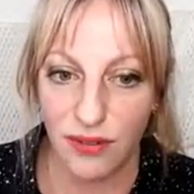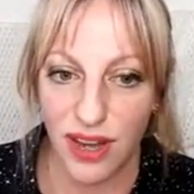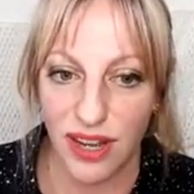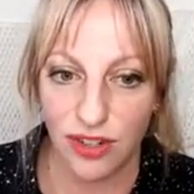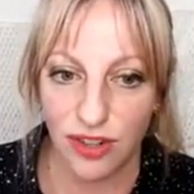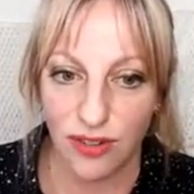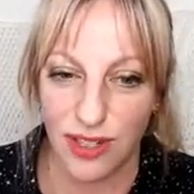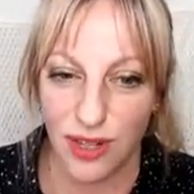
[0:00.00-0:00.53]

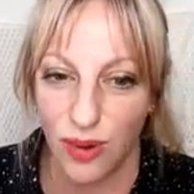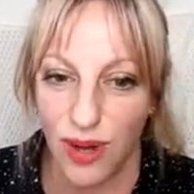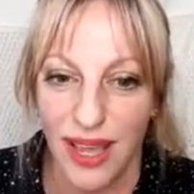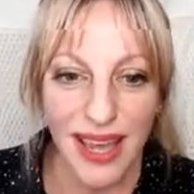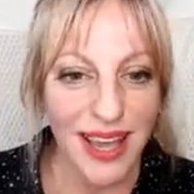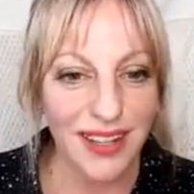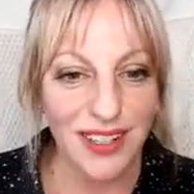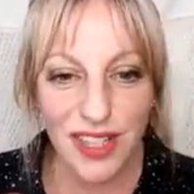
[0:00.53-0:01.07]
adventure. So
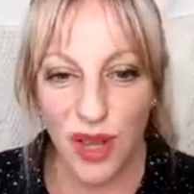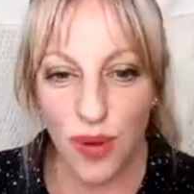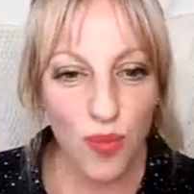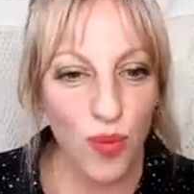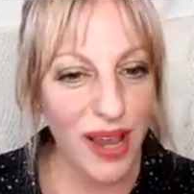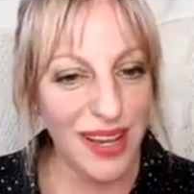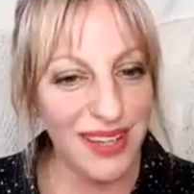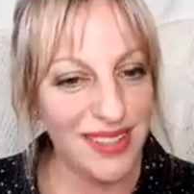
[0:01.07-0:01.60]
in
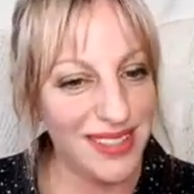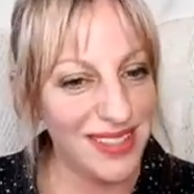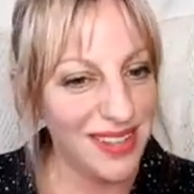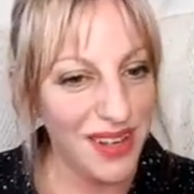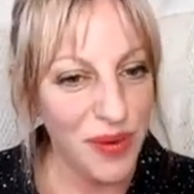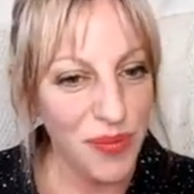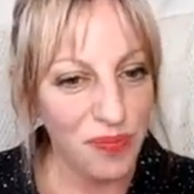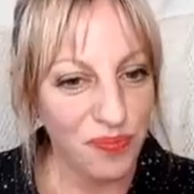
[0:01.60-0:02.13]
some ways,